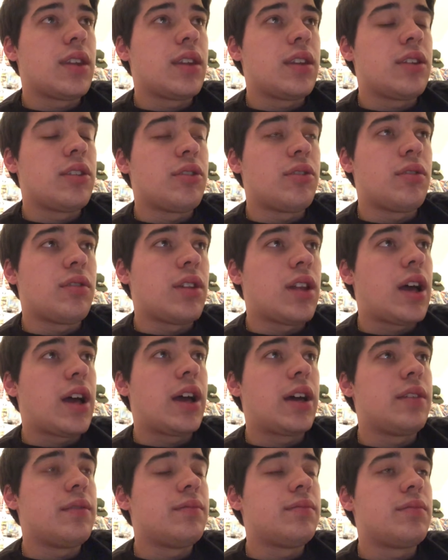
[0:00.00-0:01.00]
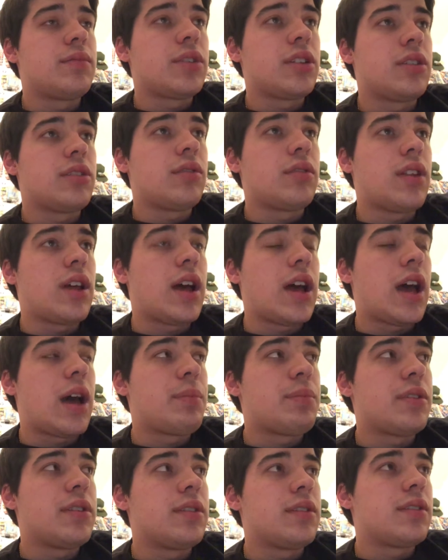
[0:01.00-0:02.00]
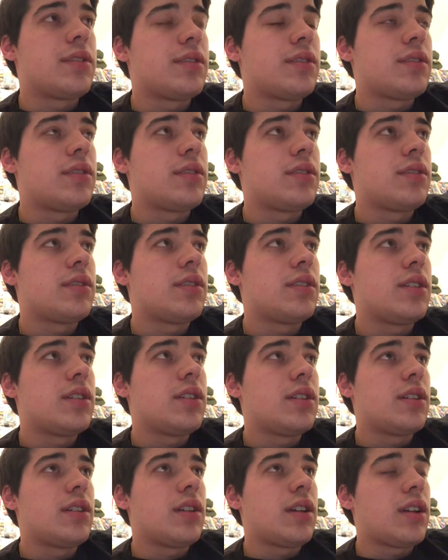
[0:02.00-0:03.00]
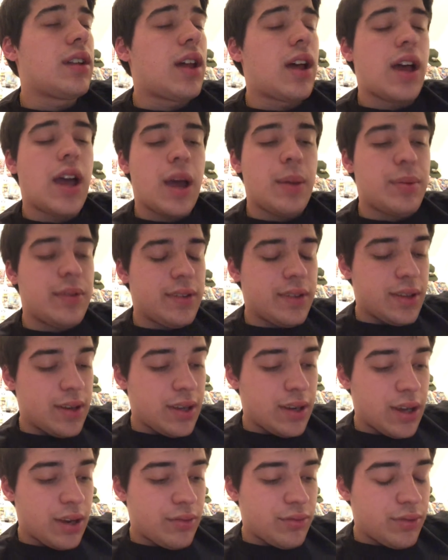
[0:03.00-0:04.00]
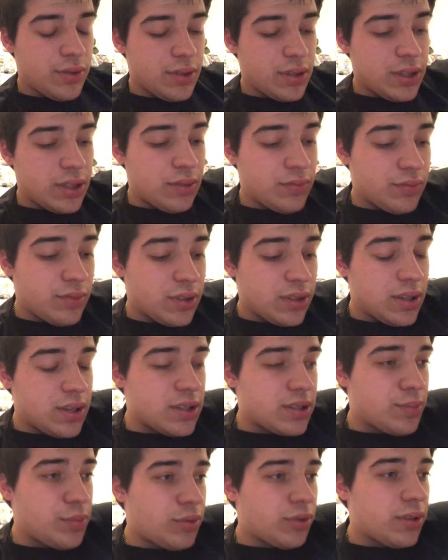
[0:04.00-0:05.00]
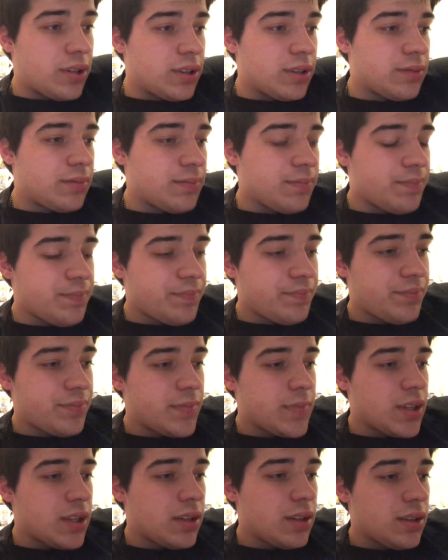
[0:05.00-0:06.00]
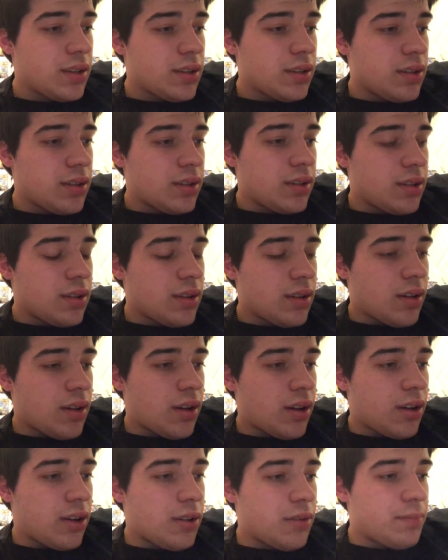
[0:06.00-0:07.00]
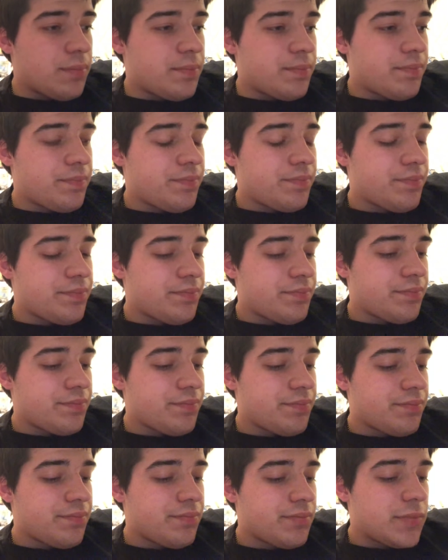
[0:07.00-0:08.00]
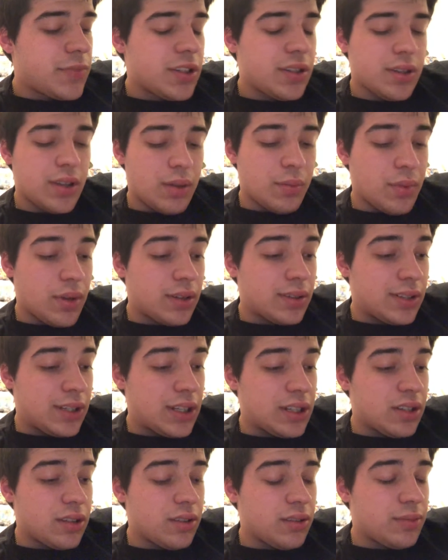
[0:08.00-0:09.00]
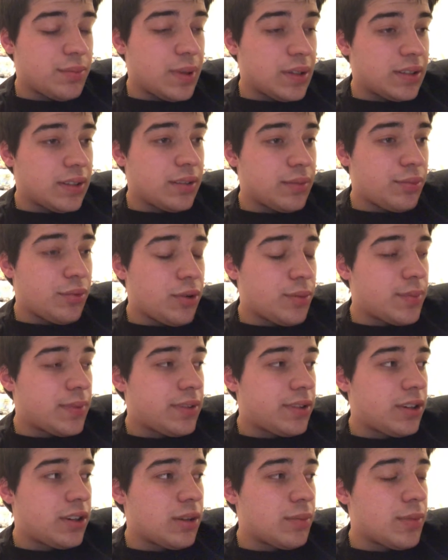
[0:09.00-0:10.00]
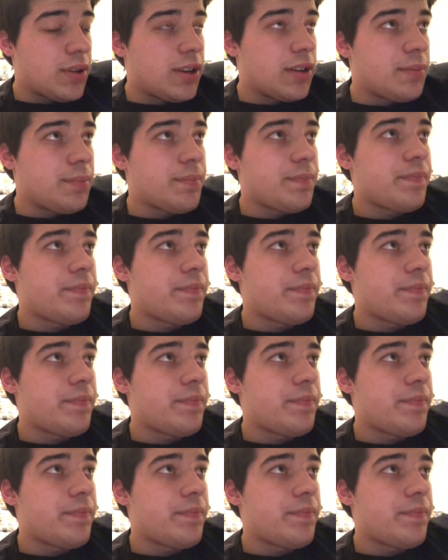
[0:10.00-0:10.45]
You know, a lot. You know, a lot happened. A lot happened tonight. I really, really disappointed. Um, I'm gonna have to get to those big disappointments here in a minute.